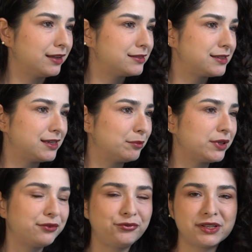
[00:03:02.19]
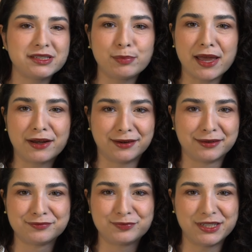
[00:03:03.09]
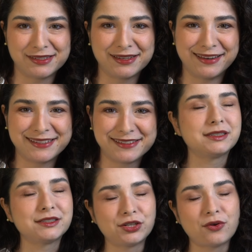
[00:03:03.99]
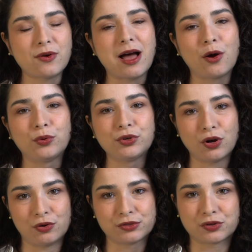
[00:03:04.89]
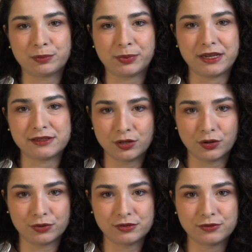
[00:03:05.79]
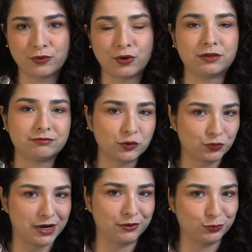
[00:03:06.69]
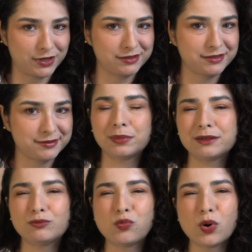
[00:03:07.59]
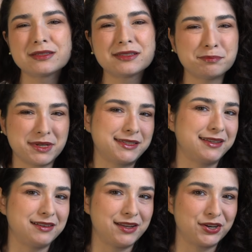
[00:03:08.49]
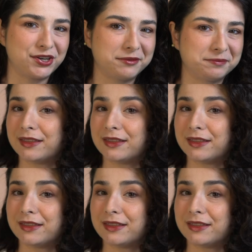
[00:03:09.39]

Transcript: It simply fits better, doesn't it? So I would also replace those for round ones. But what's missing here?